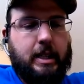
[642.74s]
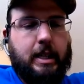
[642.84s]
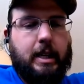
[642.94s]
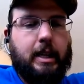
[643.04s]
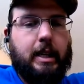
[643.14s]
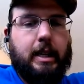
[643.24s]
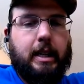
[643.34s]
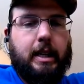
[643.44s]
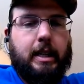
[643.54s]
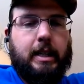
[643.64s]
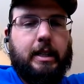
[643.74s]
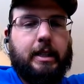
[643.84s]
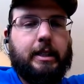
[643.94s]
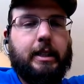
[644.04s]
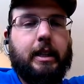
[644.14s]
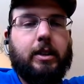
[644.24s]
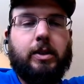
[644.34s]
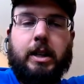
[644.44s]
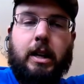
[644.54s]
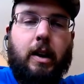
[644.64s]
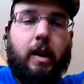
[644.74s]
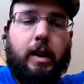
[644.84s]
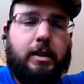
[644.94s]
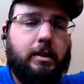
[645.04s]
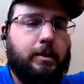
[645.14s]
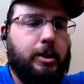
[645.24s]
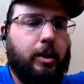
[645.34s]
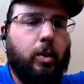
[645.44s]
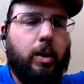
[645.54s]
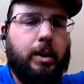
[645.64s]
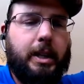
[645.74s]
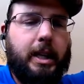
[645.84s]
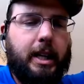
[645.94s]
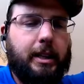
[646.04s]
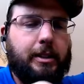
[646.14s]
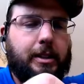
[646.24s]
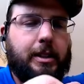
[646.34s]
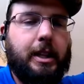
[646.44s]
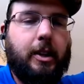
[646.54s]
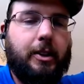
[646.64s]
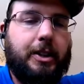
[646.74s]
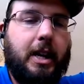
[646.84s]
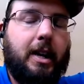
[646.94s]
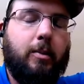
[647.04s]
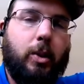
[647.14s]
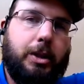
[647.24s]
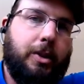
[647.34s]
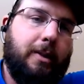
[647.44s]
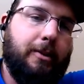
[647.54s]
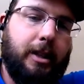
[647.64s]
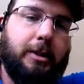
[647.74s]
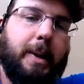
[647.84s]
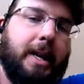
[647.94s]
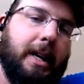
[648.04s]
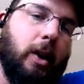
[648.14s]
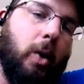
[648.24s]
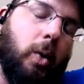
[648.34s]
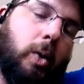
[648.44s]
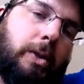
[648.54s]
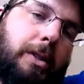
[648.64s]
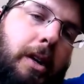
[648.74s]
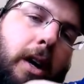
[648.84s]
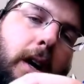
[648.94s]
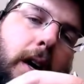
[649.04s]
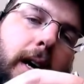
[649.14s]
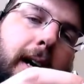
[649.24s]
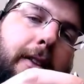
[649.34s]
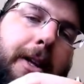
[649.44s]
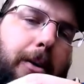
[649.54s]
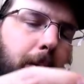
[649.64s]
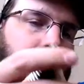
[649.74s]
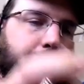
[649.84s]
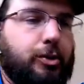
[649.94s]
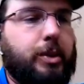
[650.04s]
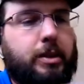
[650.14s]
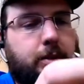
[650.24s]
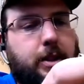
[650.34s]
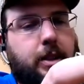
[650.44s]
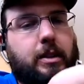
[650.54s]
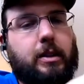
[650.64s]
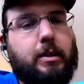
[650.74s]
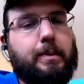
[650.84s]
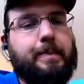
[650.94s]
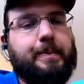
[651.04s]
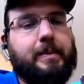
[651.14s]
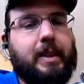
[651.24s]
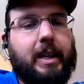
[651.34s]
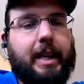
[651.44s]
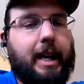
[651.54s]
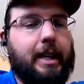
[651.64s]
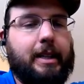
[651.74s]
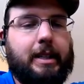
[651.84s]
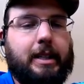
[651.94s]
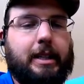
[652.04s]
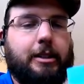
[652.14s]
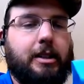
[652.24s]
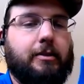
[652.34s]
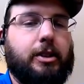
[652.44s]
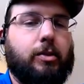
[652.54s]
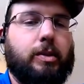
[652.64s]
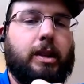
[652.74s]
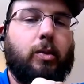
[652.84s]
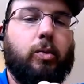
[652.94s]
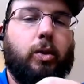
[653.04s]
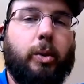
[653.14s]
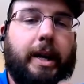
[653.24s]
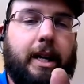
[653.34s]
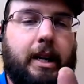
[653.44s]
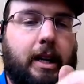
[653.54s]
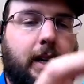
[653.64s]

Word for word: Uh, there you go. Awesome, good quality. I use this thing all the time. Works great for expanding holes uh, that are already drilled, um, and it just gives you a really quick,